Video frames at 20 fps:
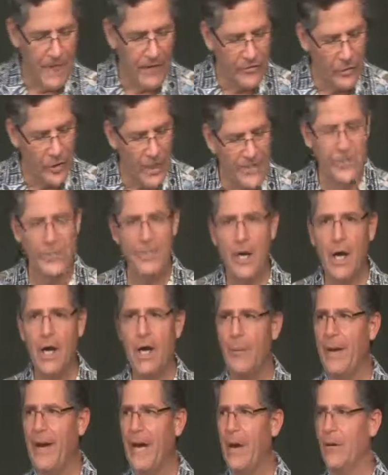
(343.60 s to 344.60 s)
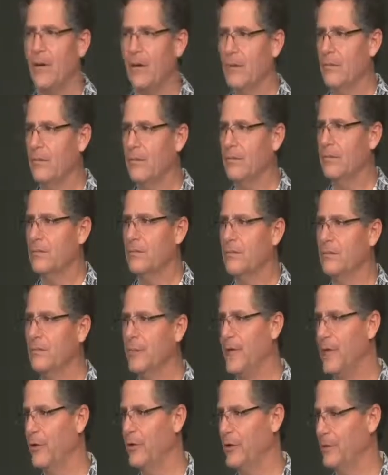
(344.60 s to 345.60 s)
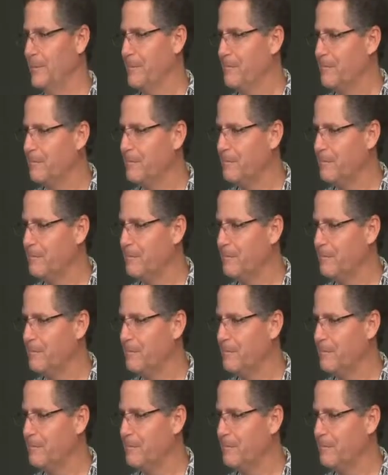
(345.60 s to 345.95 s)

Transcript: So let's talk about Peter.